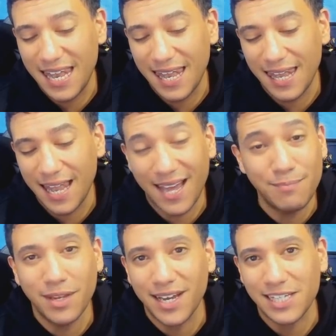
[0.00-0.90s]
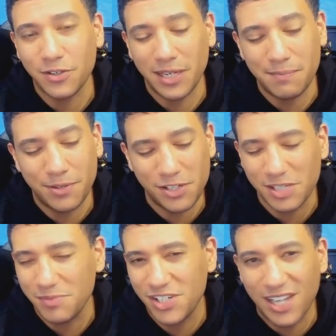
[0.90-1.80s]
limelight on it, put
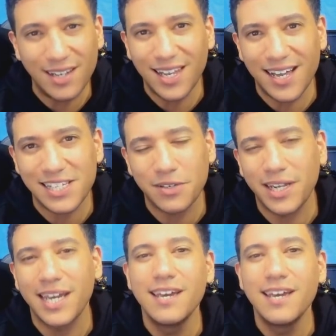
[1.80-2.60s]
some sunlight on it,